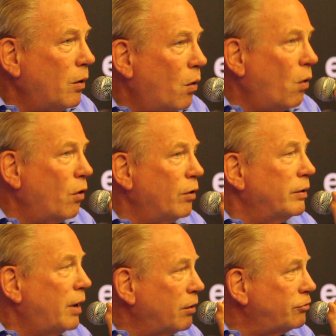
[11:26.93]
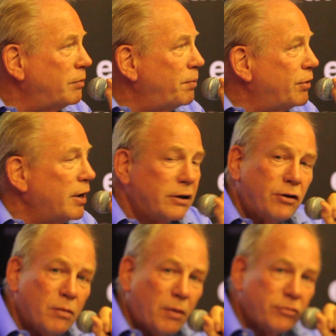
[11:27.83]
or are sympathetic to
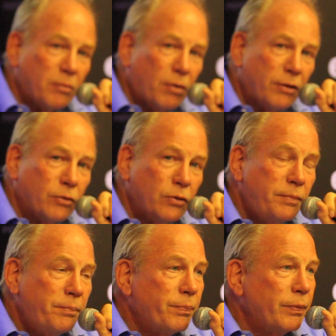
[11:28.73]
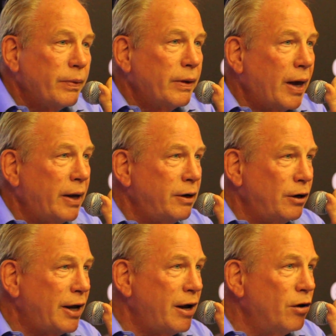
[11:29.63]
the Muslim Brotherhood and in
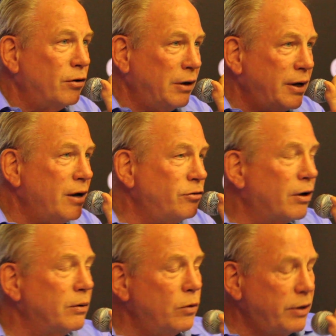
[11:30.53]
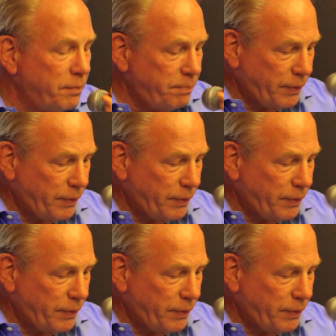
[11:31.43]
liaison with them.